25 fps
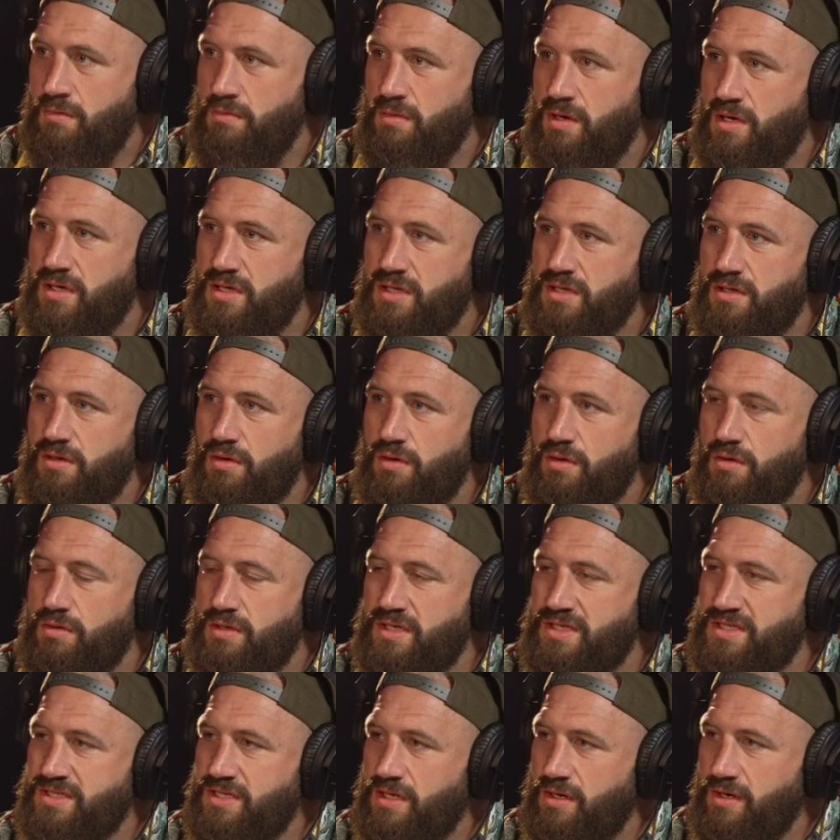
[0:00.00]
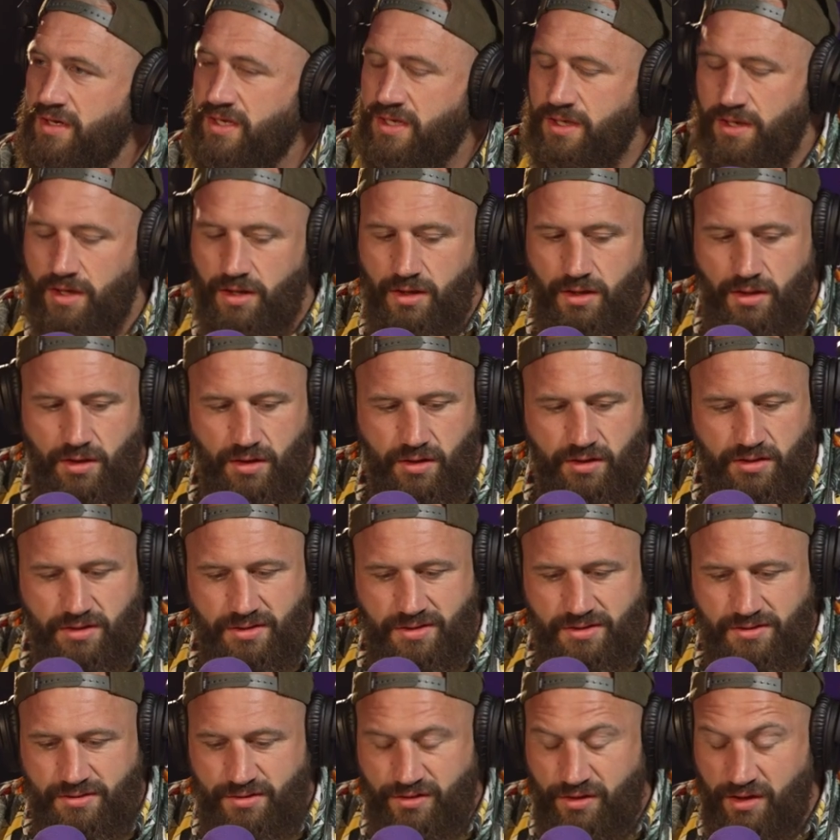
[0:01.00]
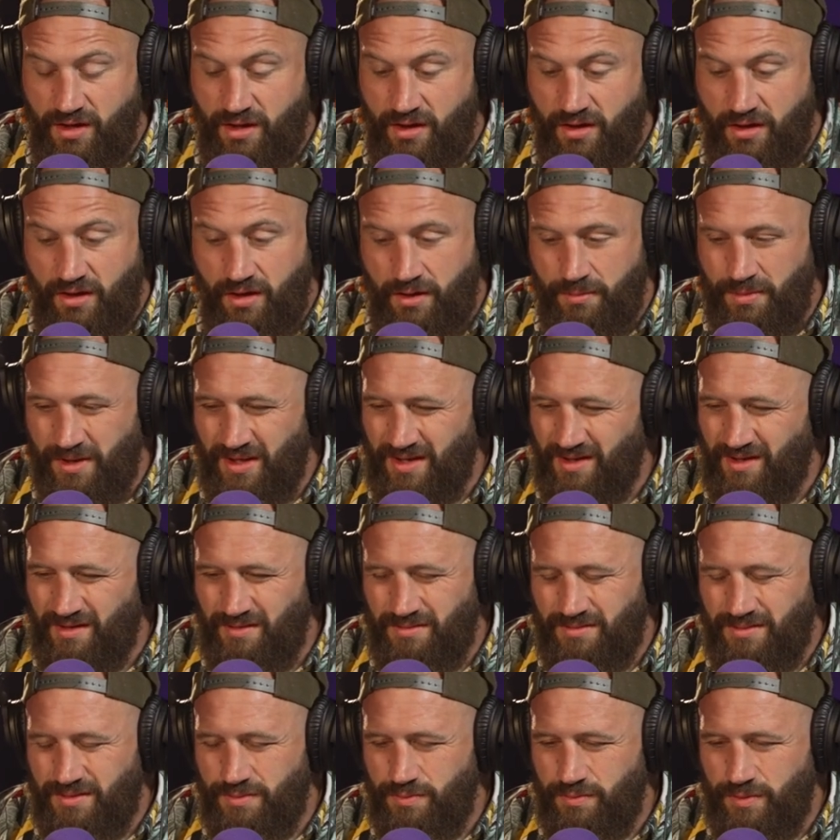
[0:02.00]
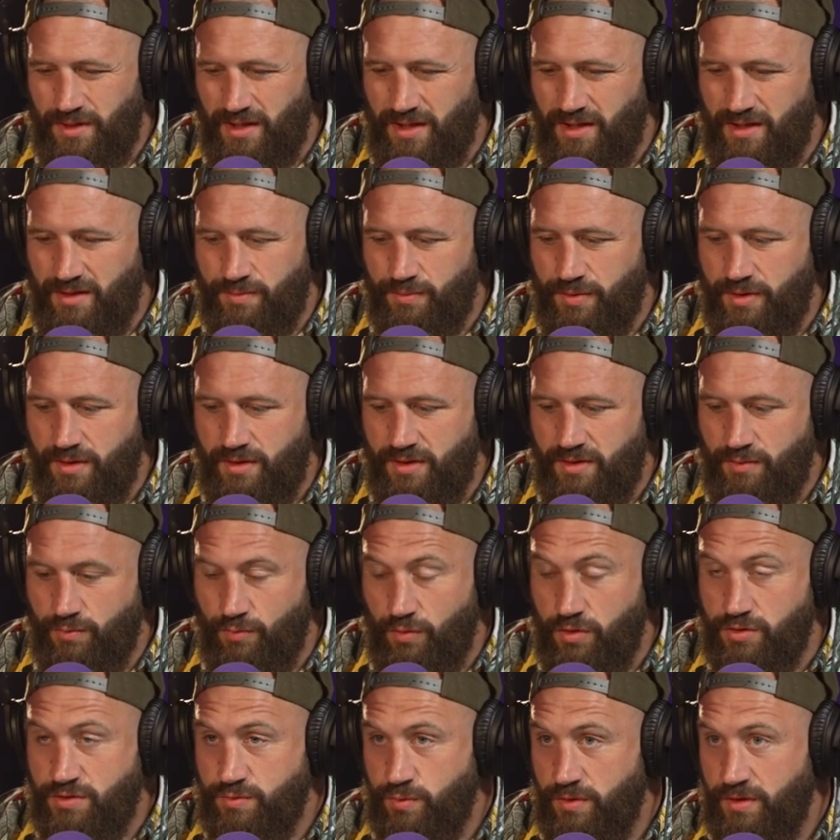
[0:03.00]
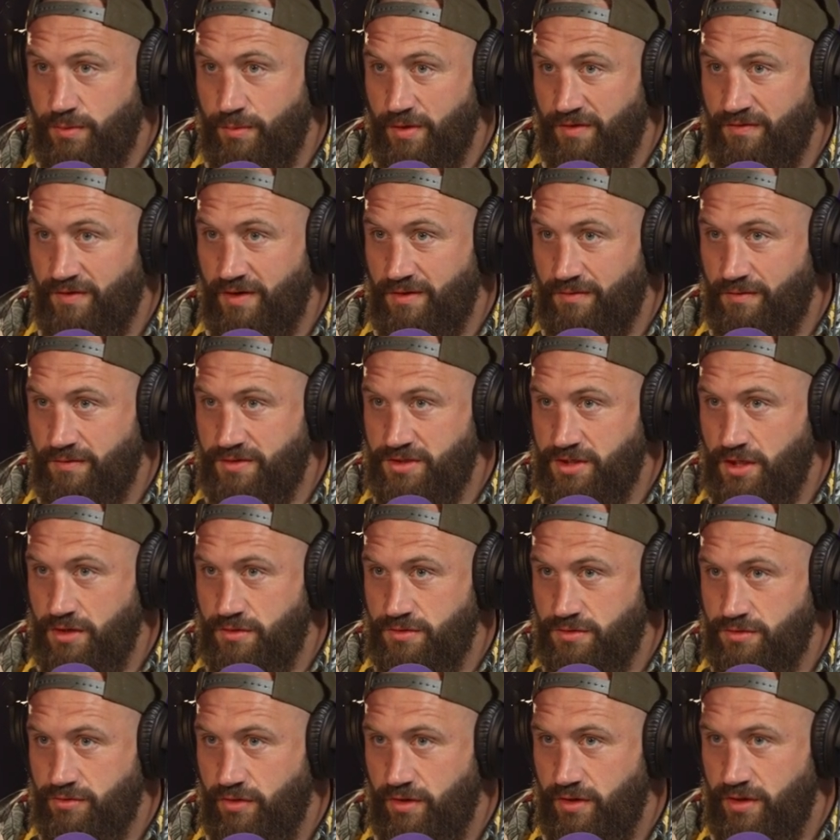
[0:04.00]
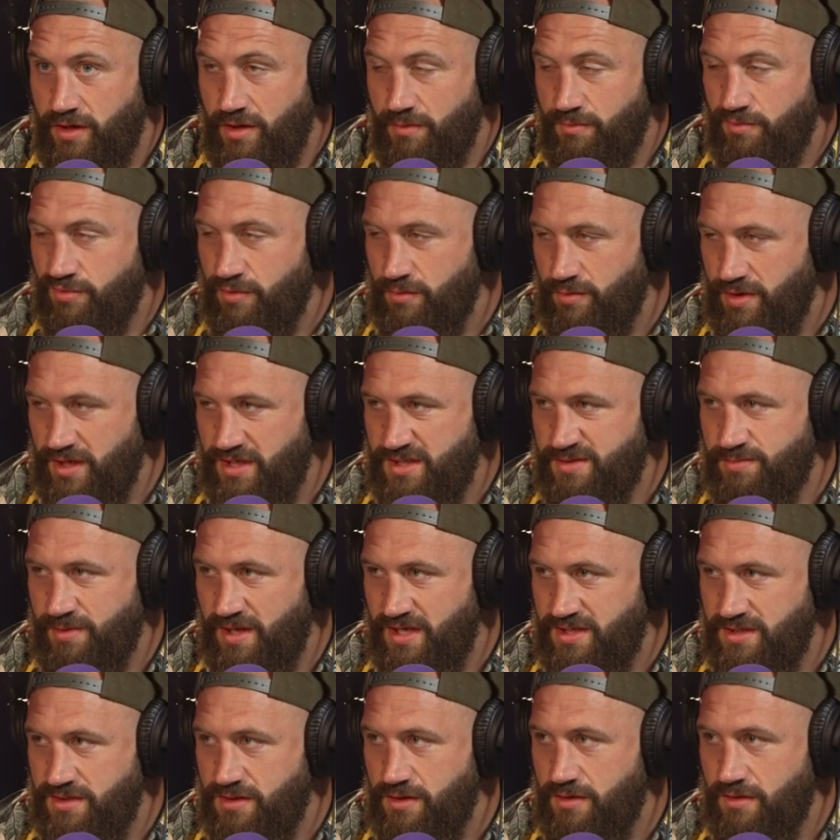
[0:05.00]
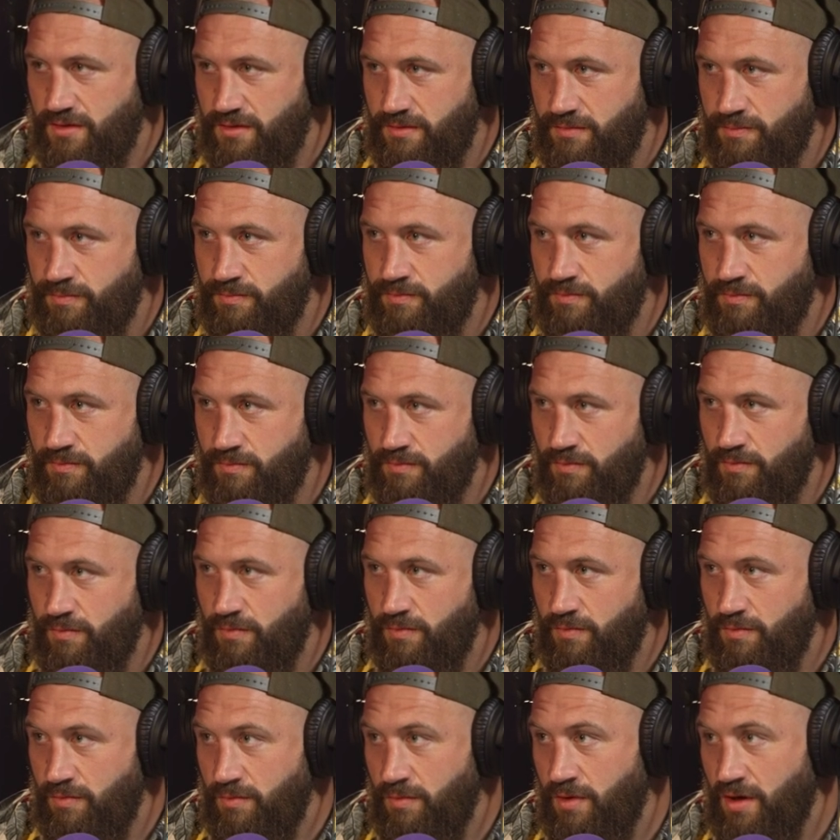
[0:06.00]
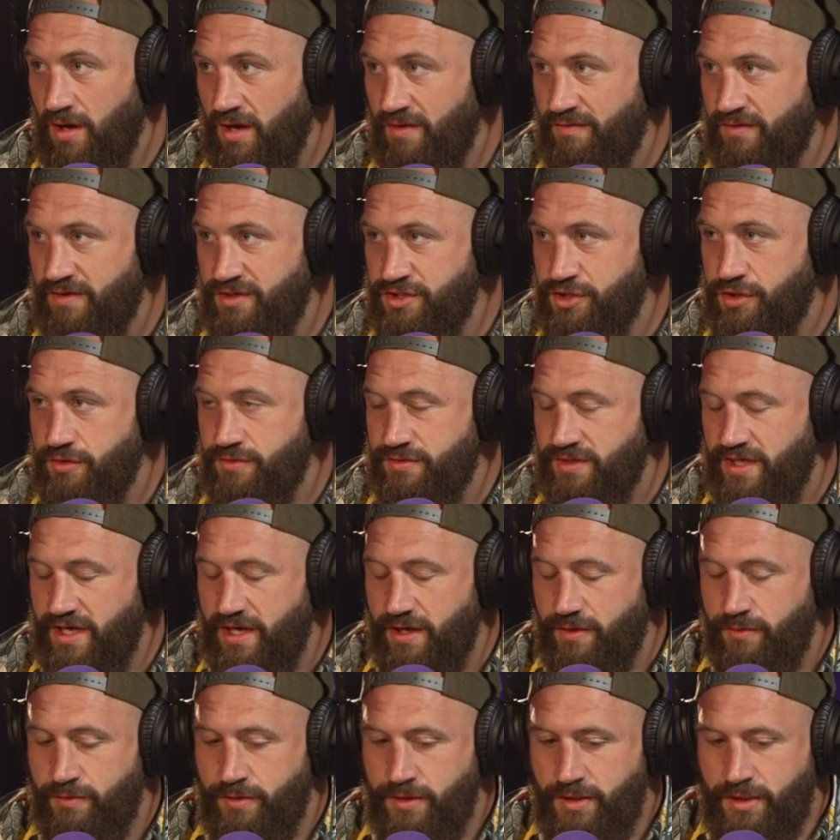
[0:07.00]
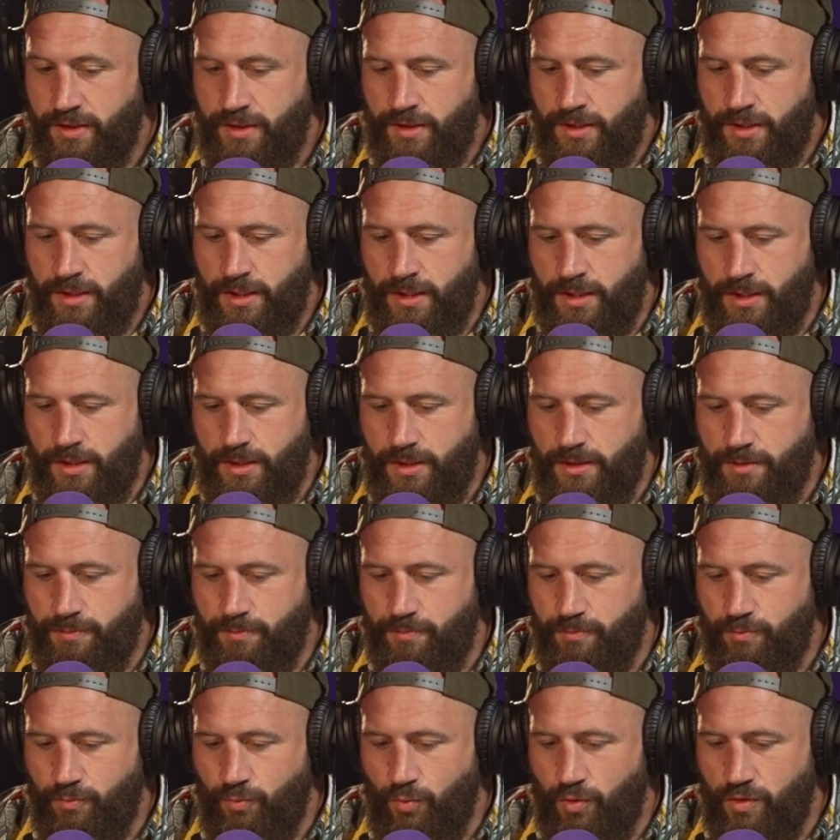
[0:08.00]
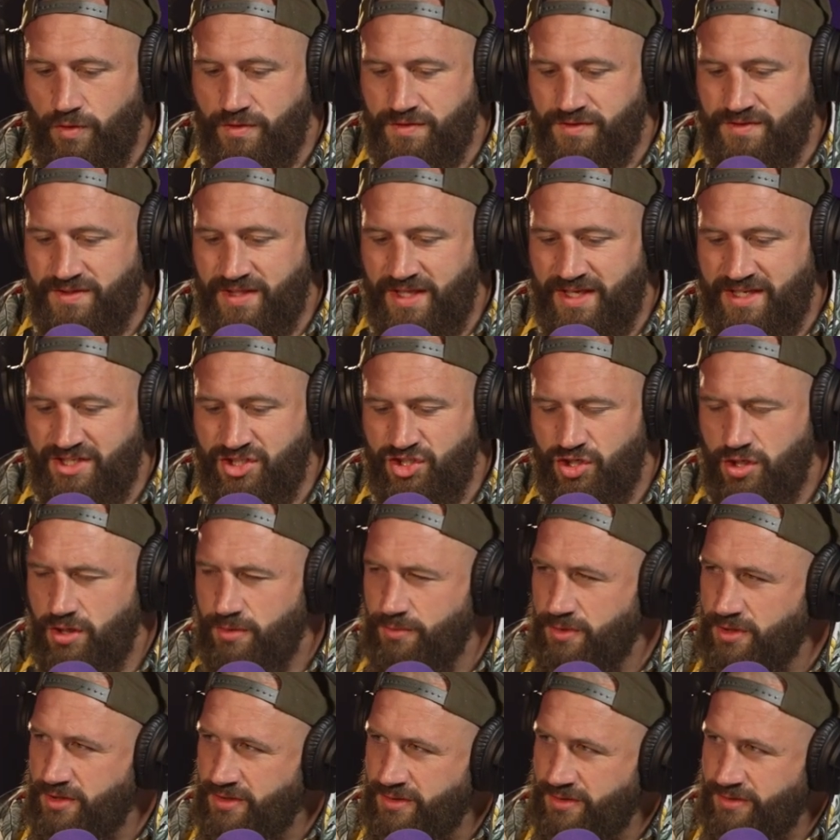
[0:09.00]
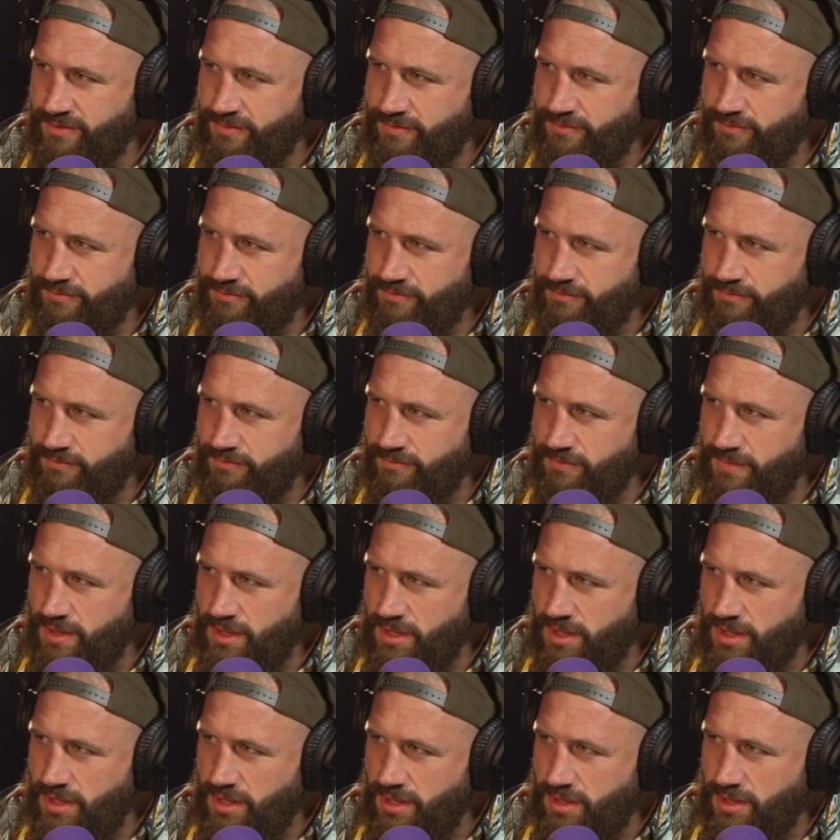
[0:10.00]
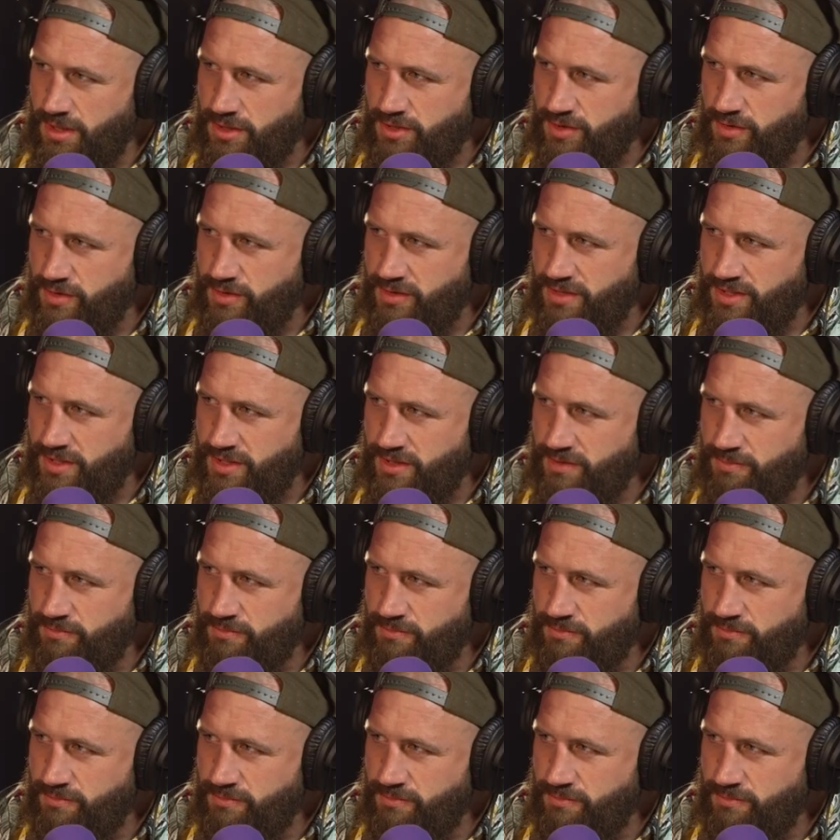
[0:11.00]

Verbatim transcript: my god, it's like uh, I, I mean, it's weird, but it was one of my favourite shows growing up. Probably explains a lot of why I have issues now. Um, was that German uh, doctor?